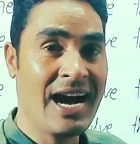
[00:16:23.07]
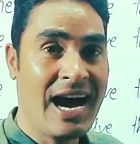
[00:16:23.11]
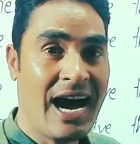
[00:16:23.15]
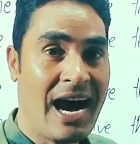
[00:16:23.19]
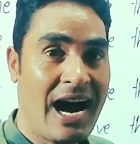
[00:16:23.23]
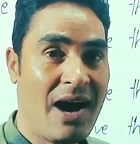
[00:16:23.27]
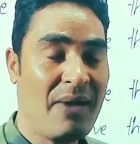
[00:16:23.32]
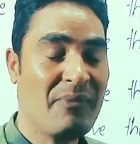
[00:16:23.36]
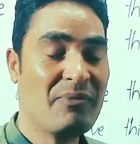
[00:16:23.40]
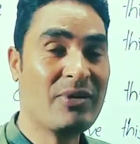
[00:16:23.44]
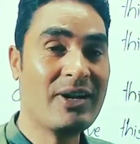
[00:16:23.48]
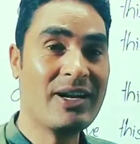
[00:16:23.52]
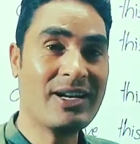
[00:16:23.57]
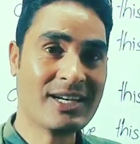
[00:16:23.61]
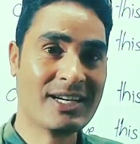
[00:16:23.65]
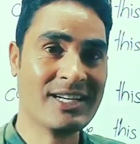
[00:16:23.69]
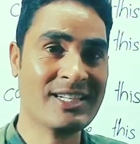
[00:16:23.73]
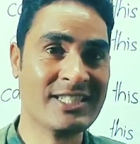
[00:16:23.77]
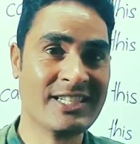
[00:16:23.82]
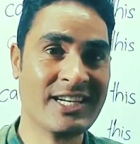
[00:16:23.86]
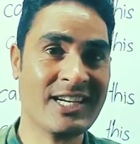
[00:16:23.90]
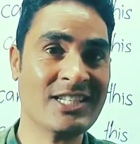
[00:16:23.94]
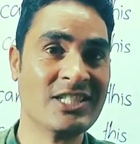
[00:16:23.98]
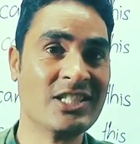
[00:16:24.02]
After
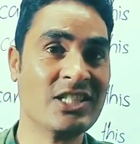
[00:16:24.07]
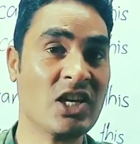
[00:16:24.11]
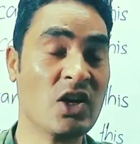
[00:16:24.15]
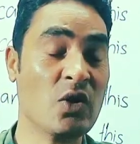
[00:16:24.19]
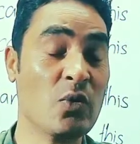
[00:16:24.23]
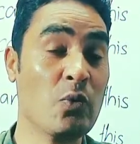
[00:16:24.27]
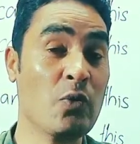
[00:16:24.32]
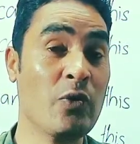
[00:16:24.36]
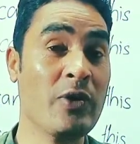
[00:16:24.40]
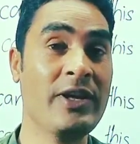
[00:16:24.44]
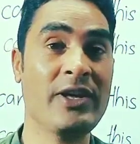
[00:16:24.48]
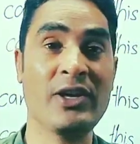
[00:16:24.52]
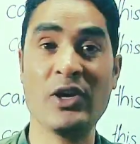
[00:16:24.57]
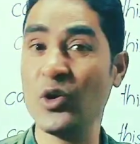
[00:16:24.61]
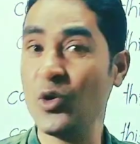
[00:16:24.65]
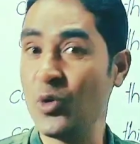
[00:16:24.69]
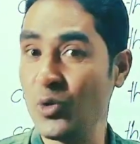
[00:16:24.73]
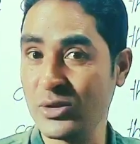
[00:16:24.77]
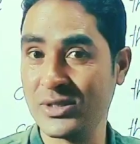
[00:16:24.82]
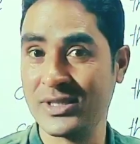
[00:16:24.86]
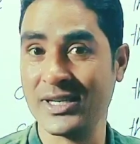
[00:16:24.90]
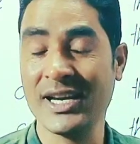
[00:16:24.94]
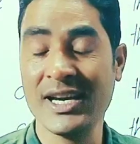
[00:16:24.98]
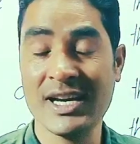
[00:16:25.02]
conjunction, we
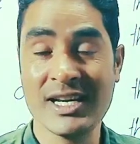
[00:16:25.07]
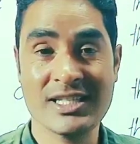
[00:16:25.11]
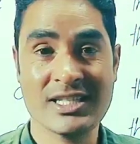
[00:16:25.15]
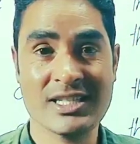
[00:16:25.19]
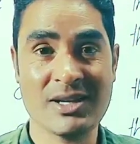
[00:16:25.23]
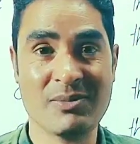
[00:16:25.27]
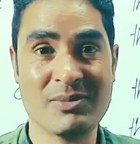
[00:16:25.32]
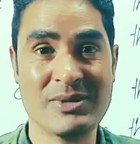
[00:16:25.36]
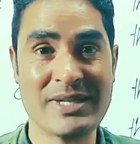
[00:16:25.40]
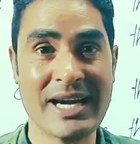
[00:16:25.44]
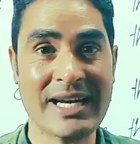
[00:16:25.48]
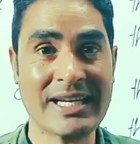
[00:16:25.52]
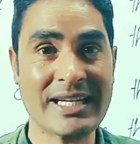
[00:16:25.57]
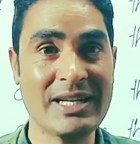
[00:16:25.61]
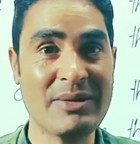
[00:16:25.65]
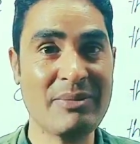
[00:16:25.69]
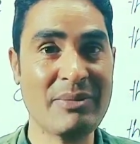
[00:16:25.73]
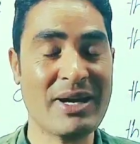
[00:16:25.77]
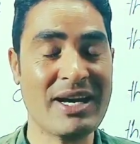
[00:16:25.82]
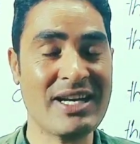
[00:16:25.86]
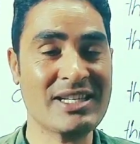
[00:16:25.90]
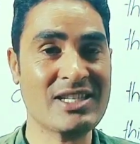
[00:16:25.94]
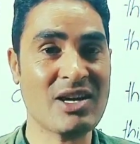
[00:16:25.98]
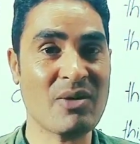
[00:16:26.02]
use subjective
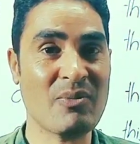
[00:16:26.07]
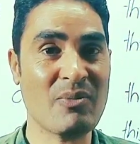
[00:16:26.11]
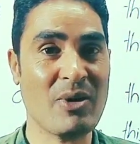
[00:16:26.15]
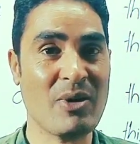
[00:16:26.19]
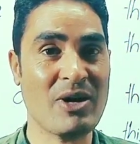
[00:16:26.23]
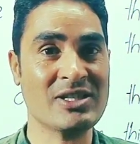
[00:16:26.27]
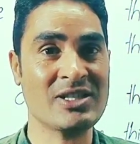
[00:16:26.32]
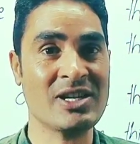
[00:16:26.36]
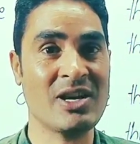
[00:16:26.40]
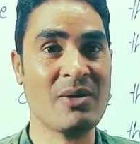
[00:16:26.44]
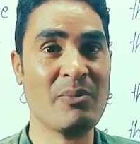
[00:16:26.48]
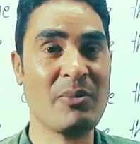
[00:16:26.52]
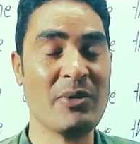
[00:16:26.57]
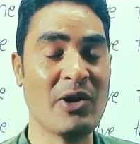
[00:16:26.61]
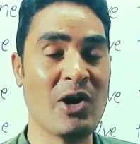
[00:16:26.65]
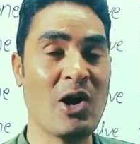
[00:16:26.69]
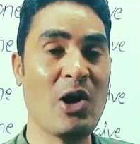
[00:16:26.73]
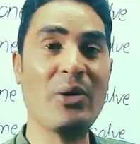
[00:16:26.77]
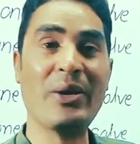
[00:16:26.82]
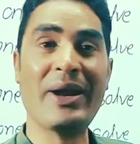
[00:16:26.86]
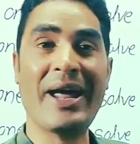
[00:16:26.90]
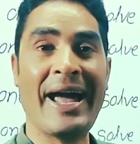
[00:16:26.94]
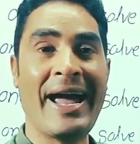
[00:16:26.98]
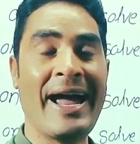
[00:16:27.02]
case of personal
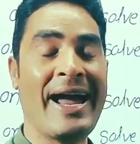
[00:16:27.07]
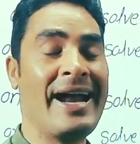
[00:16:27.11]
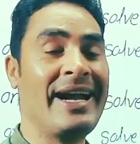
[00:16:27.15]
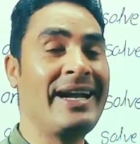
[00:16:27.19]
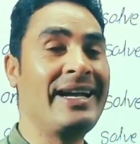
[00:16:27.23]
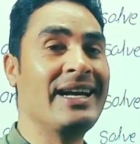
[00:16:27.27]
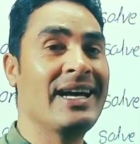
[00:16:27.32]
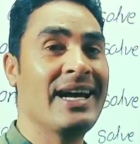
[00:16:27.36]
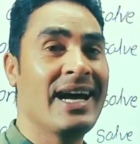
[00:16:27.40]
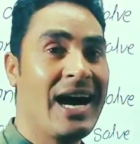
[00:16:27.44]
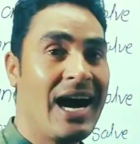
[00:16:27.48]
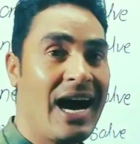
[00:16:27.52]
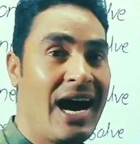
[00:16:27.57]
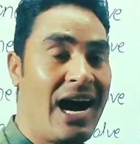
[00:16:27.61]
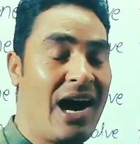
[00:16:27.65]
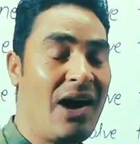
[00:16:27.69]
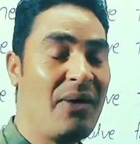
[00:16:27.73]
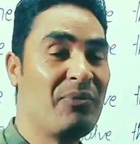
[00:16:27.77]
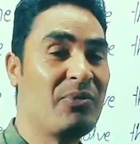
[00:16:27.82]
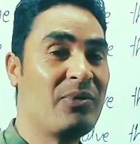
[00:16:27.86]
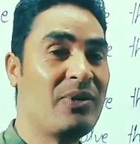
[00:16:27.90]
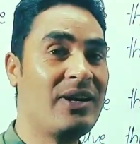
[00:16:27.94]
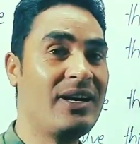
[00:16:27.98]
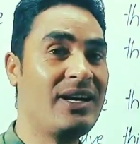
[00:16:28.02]
pronoun, and
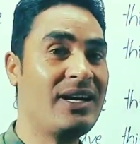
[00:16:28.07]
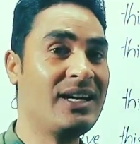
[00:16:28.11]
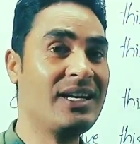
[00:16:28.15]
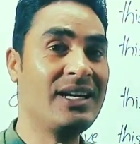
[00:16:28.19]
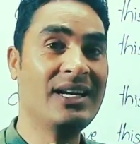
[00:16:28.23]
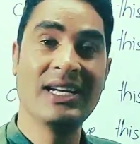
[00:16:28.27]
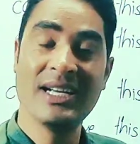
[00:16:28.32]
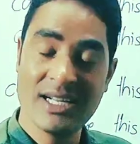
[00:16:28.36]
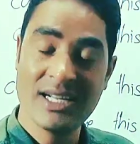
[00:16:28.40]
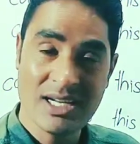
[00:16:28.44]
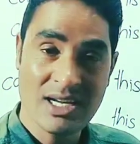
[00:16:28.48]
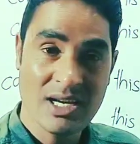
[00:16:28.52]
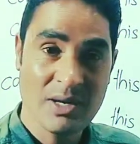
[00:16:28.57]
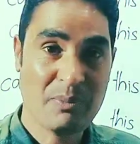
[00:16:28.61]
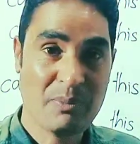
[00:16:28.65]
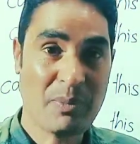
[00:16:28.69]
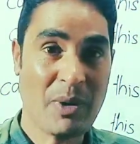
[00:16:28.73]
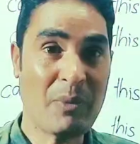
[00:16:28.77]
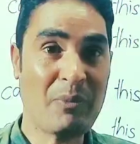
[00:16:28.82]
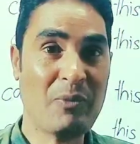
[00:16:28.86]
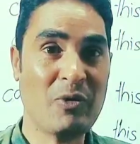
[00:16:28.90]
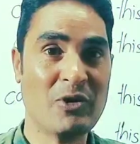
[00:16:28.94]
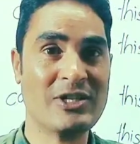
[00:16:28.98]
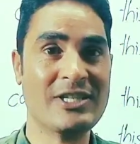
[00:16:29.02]
after
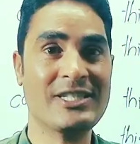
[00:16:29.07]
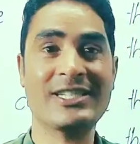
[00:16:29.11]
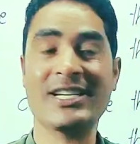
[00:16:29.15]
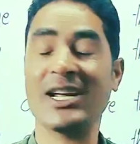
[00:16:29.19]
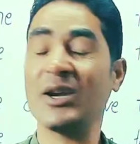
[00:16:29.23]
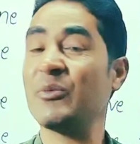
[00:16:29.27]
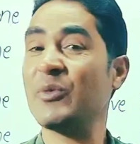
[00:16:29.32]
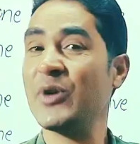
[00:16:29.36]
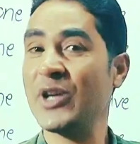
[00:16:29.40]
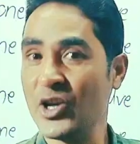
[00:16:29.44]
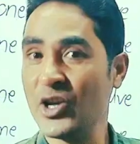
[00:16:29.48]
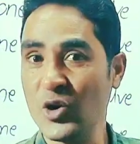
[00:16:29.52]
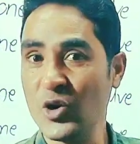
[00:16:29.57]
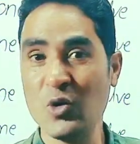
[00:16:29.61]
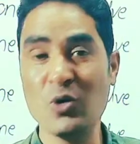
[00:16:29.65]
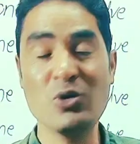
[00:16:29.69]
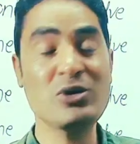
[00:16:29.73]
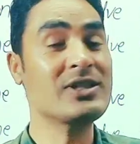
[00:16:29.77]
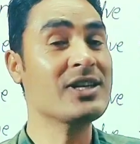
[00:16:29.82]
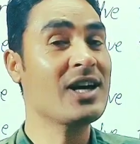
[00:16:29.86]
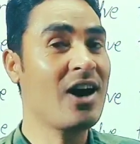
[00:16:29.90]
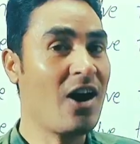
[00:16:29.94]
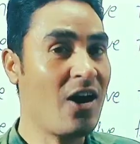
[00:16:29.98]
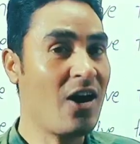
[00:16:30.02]
preposition, we use
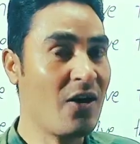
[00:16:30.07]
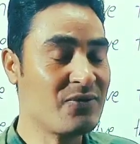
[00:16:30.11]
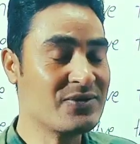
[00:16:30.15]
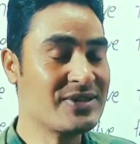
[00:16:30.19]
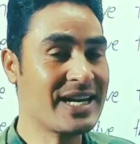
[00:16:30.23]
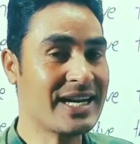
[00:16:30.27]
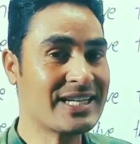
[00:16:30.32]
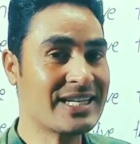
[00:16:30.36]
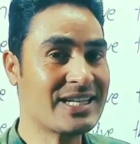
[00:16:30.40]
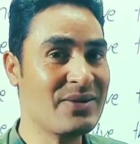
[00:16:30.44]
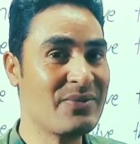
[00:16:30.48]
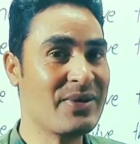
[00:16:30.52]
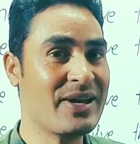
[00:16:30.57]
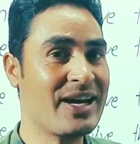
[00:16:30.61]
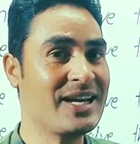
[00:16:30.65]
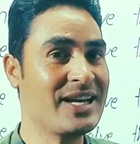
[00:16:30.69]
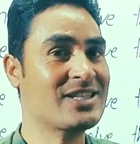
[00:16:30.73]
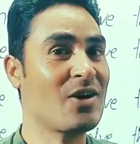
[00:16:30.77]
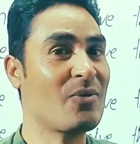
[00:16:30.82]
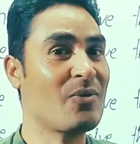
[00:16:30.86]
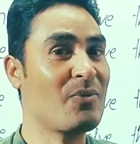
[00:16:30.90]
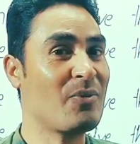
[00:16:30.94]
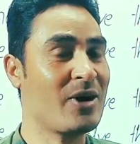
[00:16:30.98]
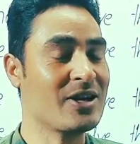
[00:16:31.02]
objective case
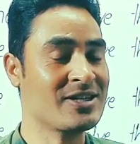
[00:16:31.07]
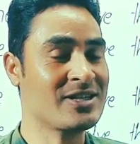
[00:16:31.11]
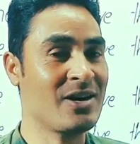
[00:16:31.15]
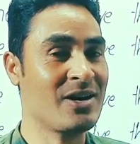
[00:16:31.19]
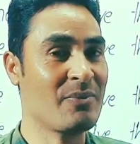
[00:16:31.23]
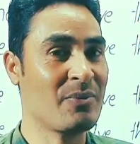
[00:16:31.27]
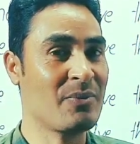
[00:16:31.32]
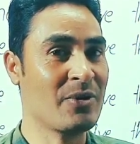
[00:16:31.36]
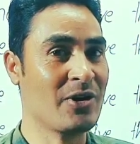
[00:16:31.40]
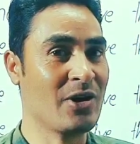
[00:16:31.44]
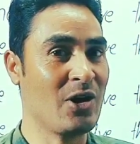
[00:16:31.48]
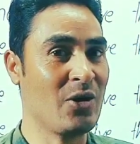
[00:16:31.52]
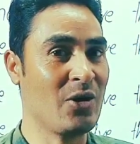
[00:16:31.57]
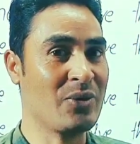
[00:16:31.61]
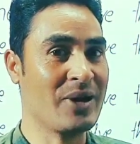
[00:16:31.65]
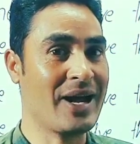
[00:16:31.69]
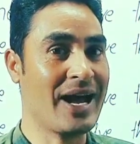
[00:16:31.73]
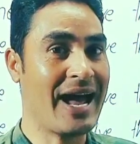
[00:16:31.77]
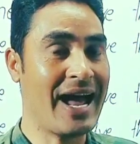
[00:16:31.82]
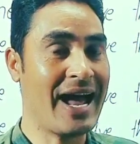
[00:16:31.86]
of personal pronoun.